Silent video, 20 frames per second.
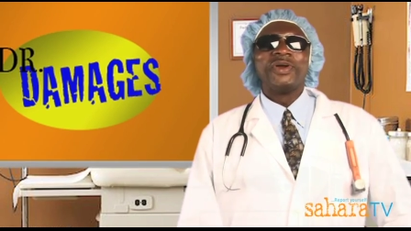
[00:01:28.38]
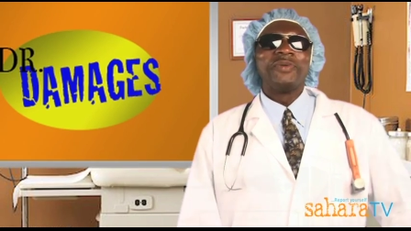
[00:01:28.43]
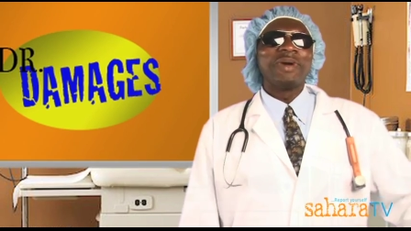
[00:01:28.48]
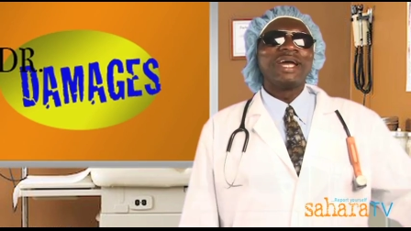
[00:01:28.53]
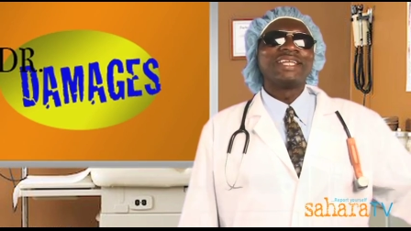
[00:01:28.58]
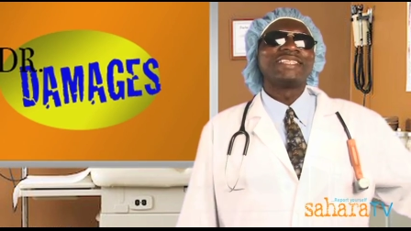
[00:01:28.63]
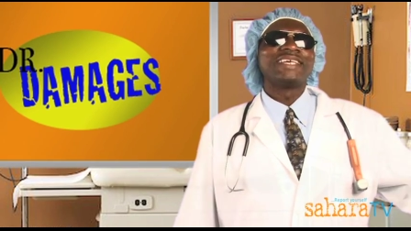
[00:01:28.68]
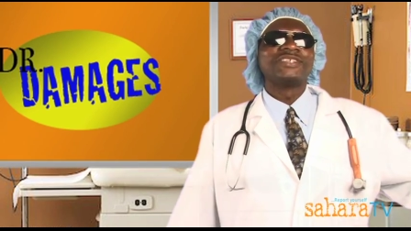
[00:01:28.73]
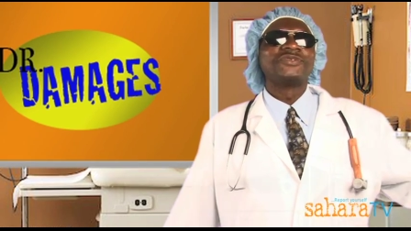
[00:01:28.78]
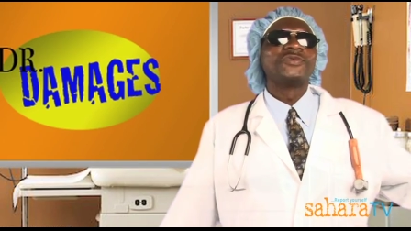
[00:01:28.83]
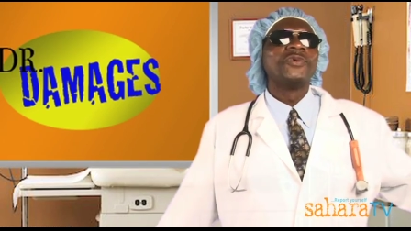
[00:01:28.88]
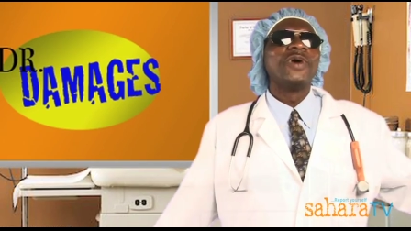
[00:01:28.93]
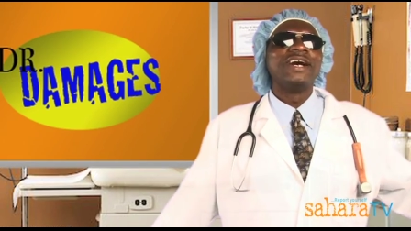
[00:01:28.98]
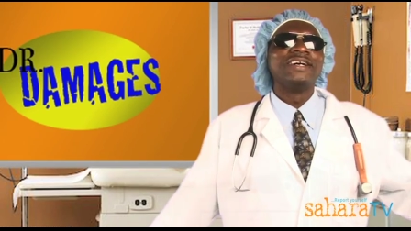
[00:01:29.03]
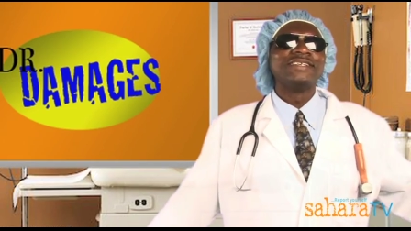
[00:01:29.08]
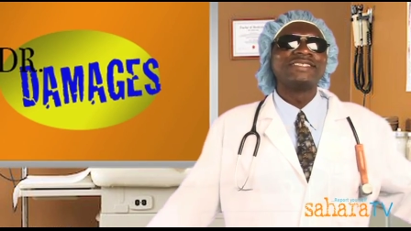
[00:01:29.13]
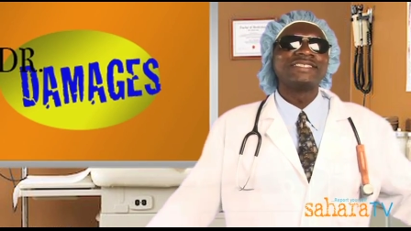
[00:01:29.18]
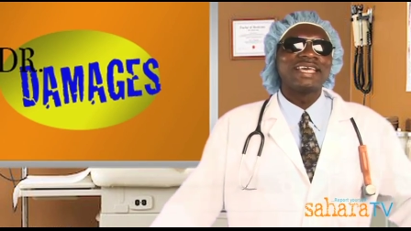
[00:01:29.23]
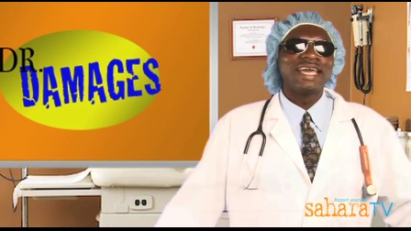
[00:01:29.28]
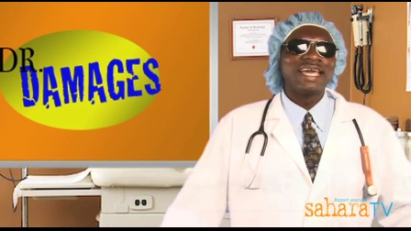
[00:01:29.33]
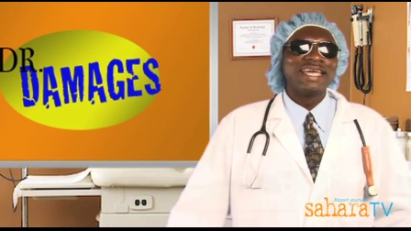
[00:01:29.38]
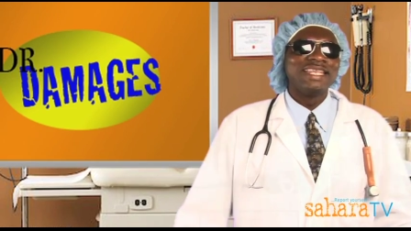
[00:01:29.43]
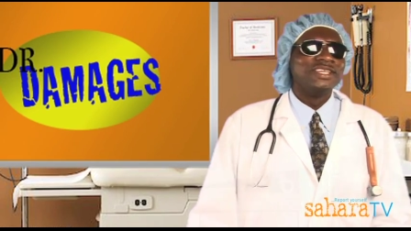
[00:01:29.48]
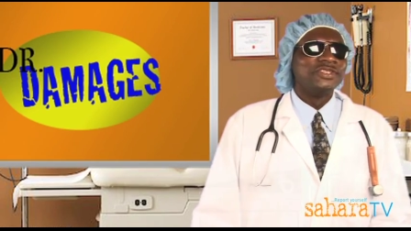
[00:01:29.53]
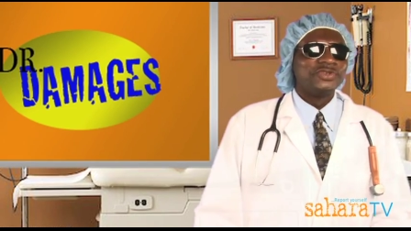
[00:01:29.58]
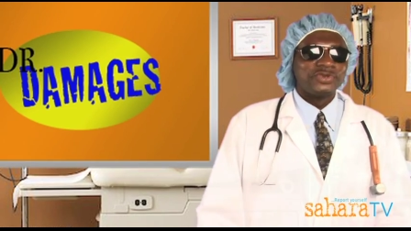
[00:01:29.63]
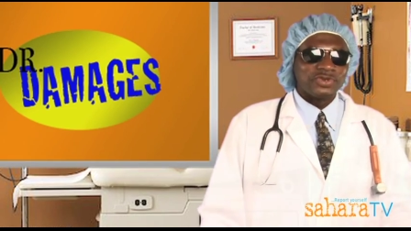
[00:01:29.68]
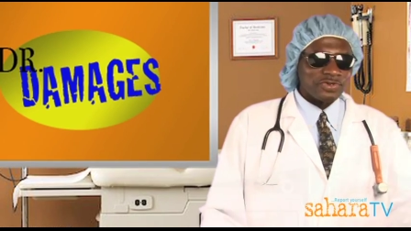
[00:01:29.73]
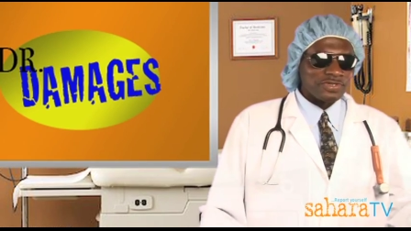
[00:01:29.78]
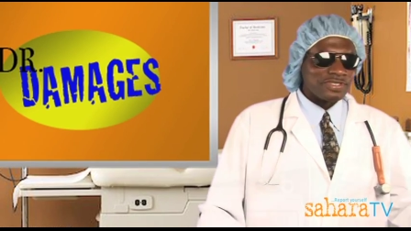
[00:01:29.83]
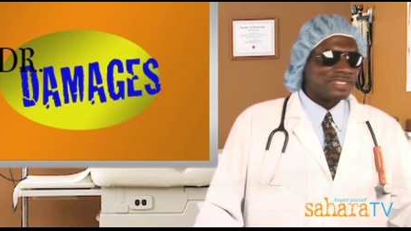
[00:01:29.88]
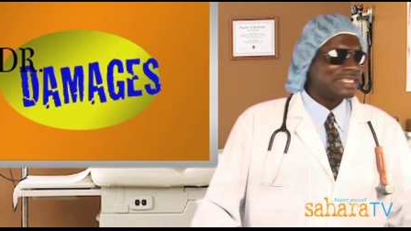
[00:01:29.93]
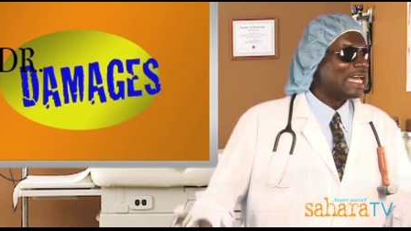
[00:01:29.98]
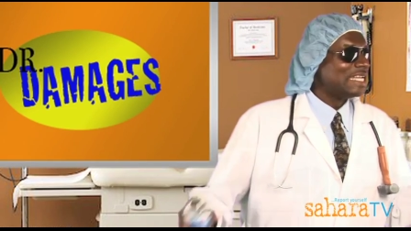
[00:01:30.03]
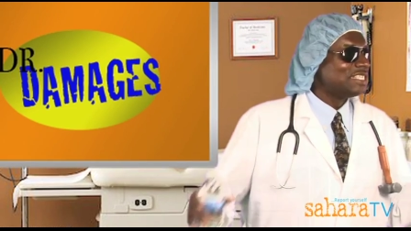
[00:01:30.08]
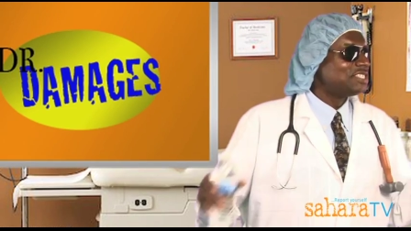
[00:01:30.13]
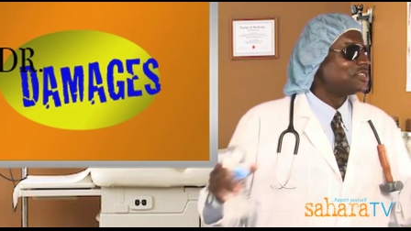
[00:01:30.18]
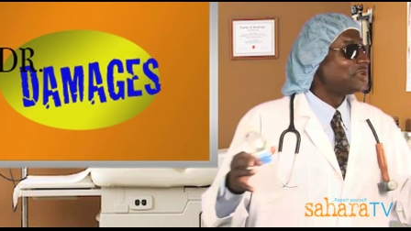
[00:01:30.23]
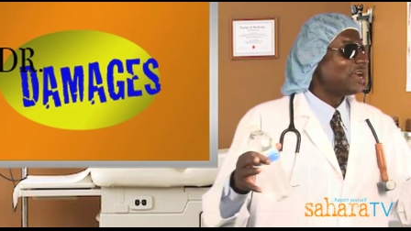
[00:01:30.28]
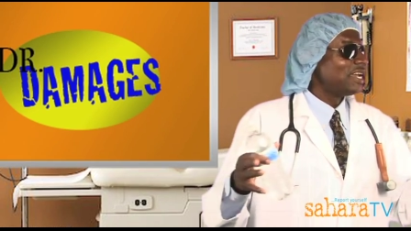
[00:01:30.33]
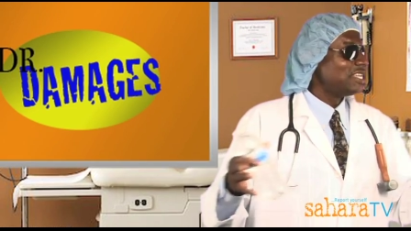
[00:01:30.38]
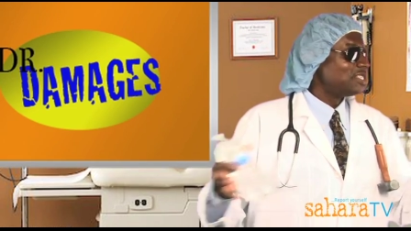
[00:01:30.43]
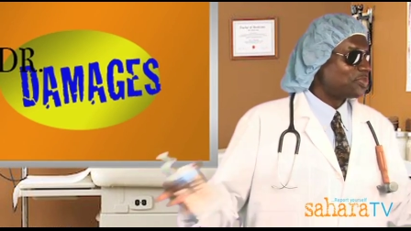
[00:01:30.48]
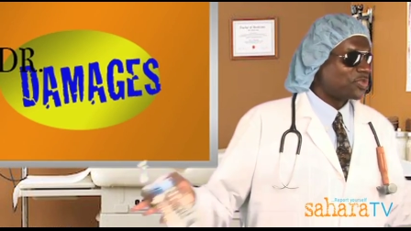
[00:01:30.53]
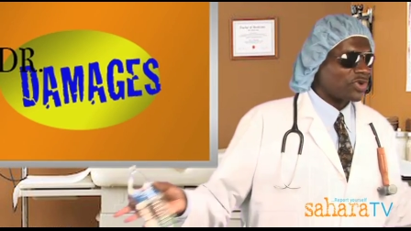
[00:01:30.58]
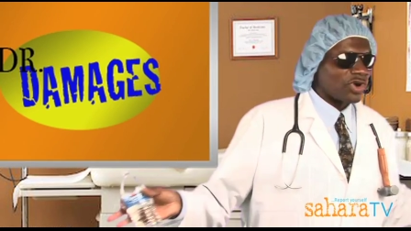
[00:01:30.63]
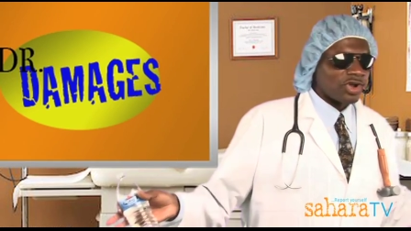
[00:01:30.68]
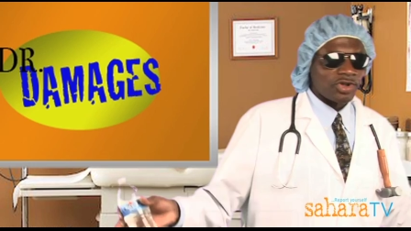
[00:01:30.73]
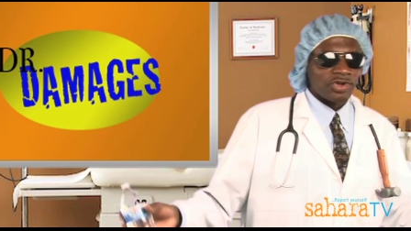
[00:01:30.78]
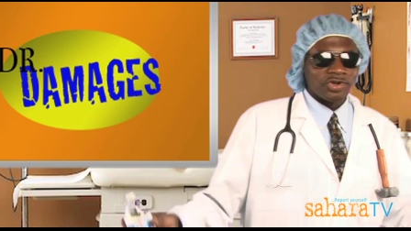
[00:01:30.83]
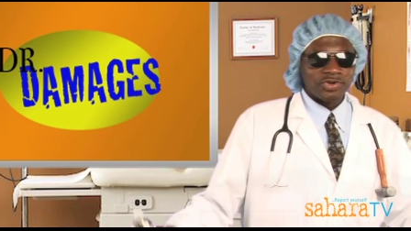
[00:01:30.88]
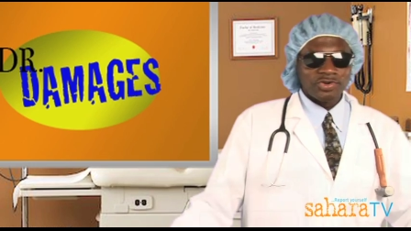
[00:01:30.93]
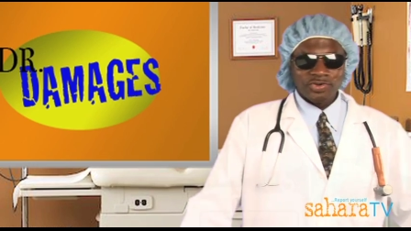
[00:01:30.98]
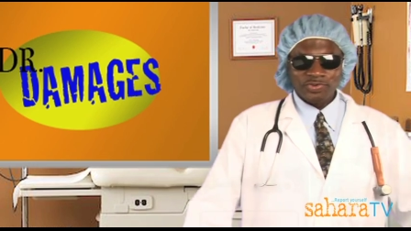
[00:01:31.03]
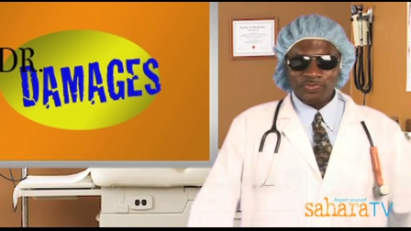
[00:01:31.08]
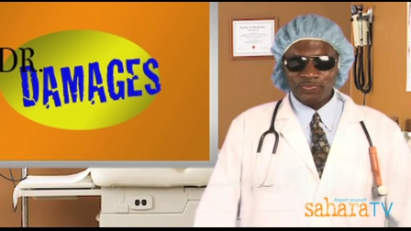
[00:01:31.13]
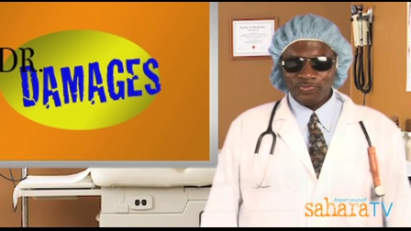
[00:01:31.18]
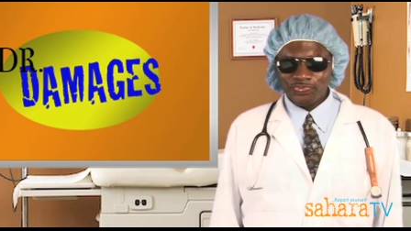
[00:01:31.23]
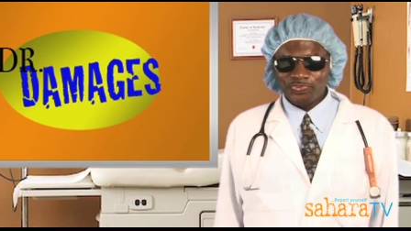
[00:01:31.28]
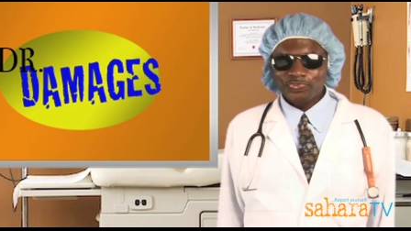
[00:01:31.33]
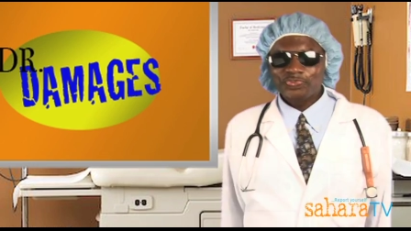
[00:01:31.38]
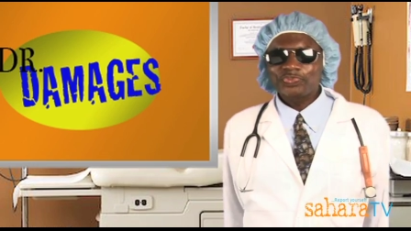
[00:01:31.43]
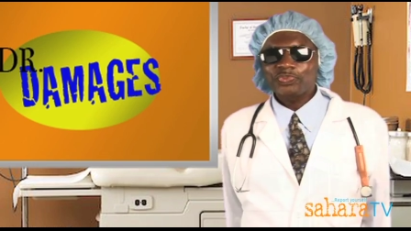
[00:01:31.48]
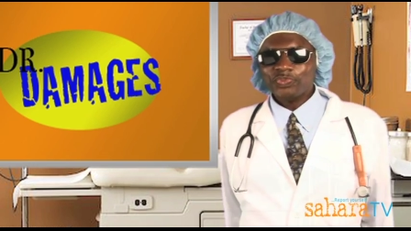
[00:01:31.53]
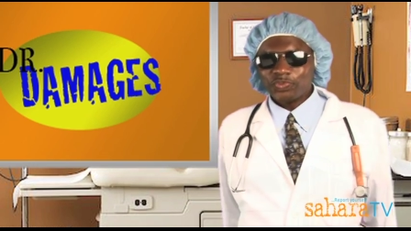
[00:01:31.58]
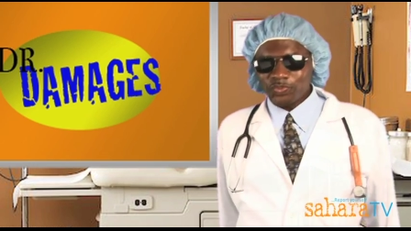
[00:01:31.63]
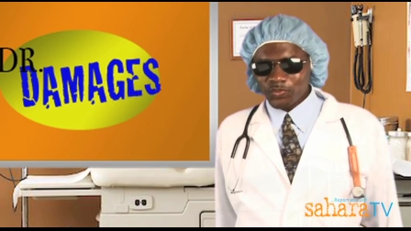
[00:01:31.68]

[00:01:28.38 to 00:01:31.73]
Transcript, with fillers: we might as well say the truth. Nigeria is broke. Broke as a